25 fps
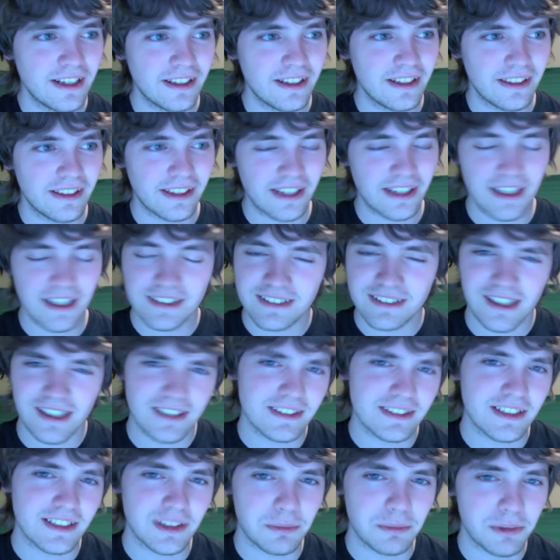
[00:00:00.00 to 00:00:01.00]
They got
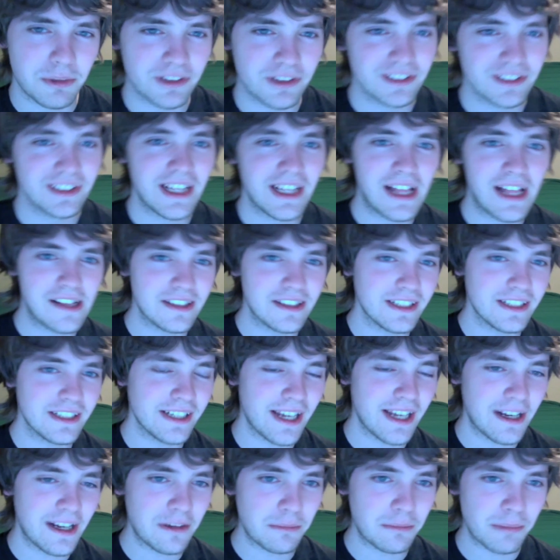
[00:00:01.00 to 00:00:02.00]
Dante's personality
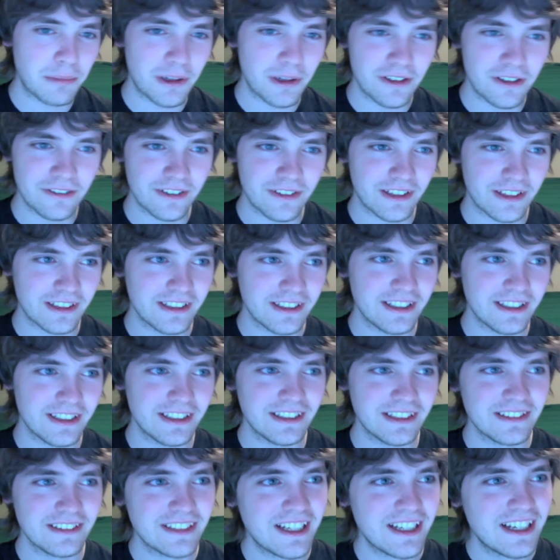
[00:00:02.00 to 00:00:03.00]
down
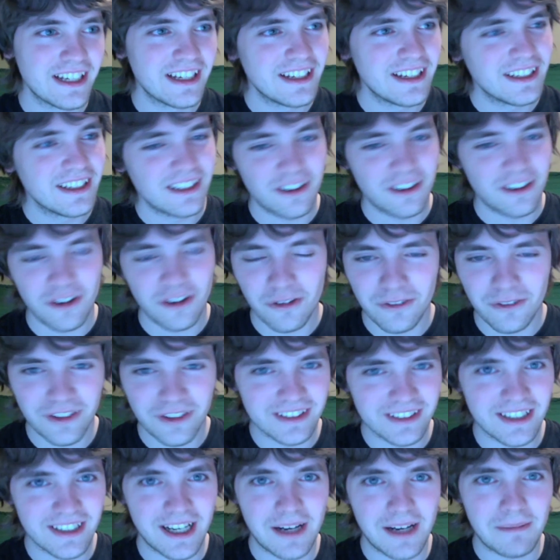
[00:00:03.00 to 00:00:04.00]
perfectly, over the
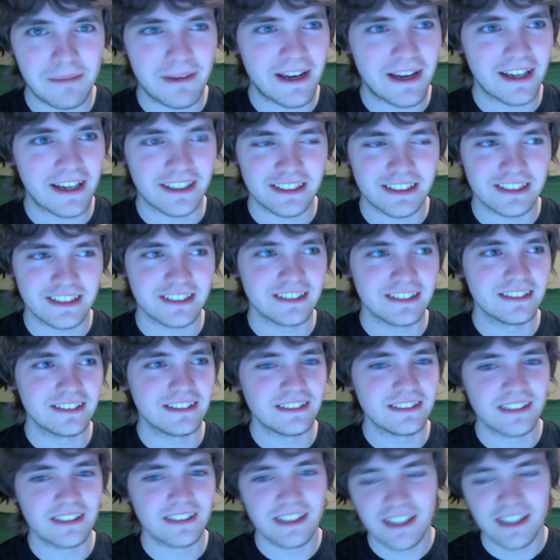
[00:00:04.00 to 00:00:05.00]
top
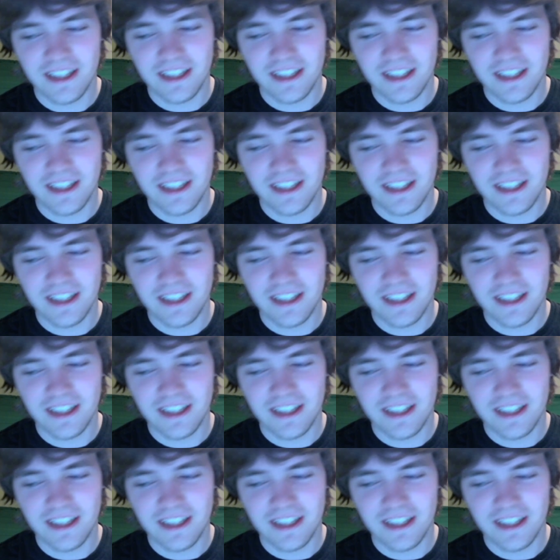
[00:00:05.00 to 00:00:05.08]
action,